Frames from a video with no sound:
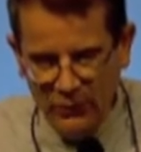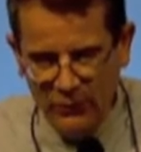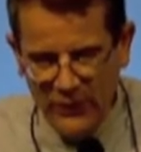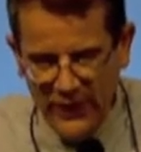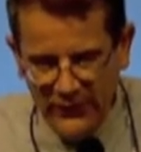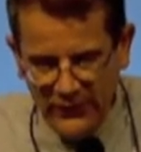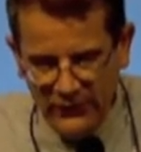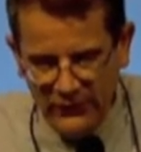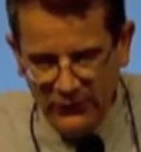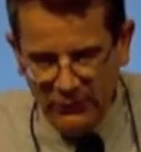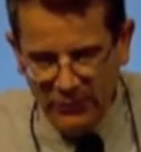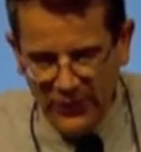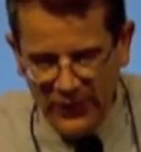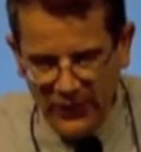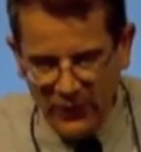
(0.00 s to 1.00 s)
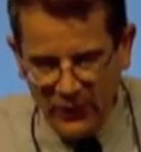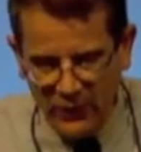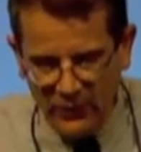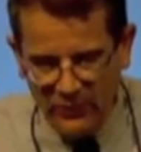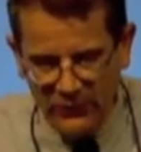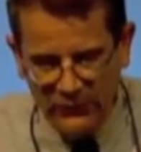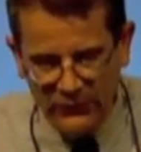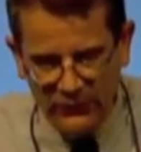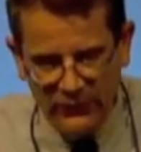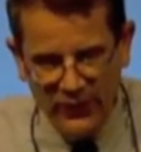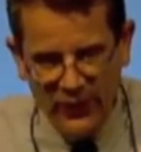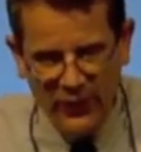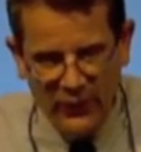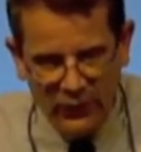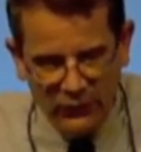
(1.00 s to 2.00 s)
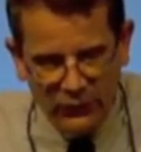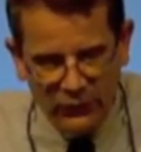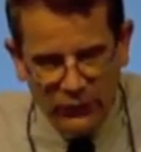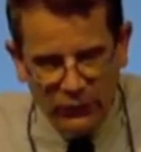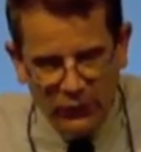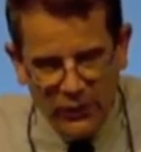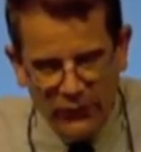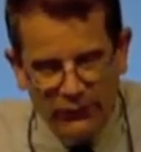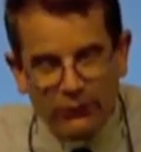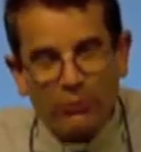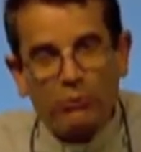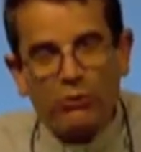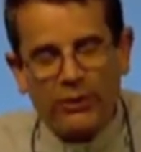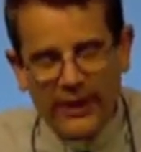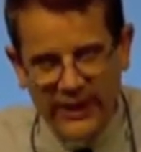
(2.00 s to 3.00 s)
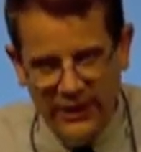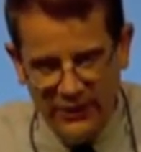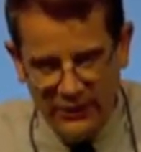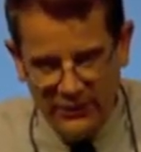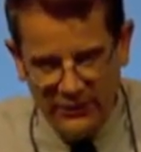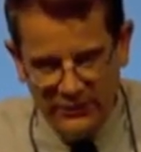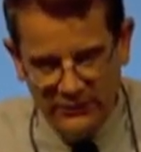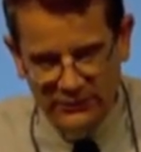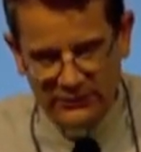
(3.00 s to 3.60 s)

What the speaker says: when it becomes a school of prayer,